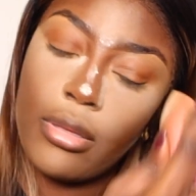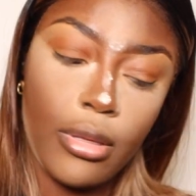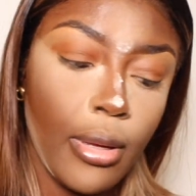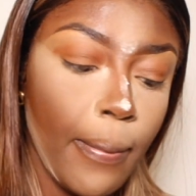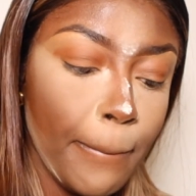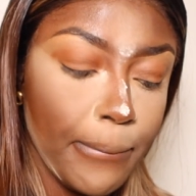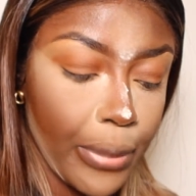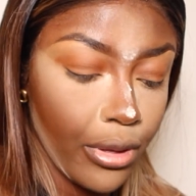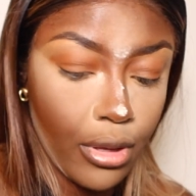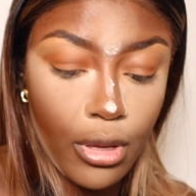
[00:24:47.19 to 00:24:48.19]
Yep.
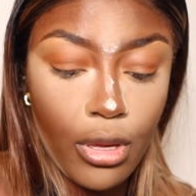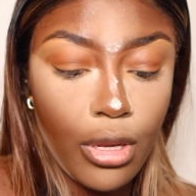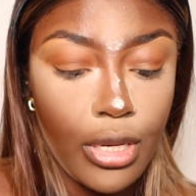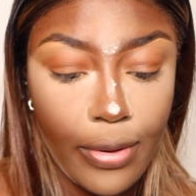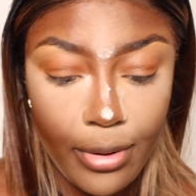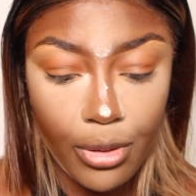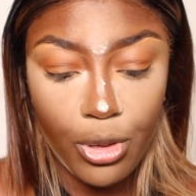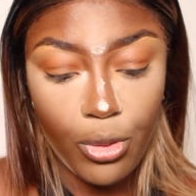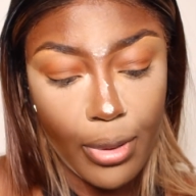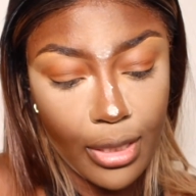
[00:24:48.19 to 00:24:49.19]
Now we're gonna
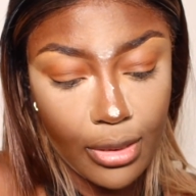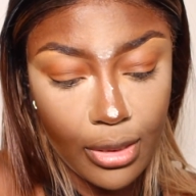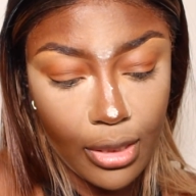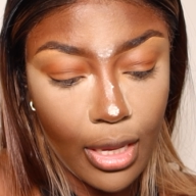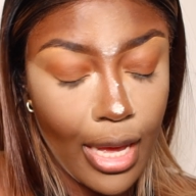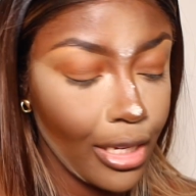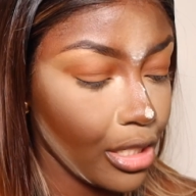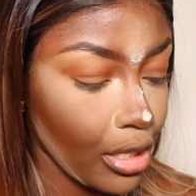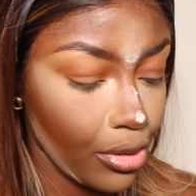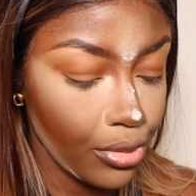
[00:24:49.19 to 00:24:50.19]
go back to the
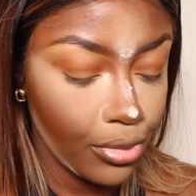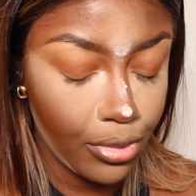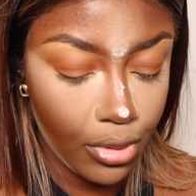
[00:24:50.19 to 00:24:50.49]
eyeshadow.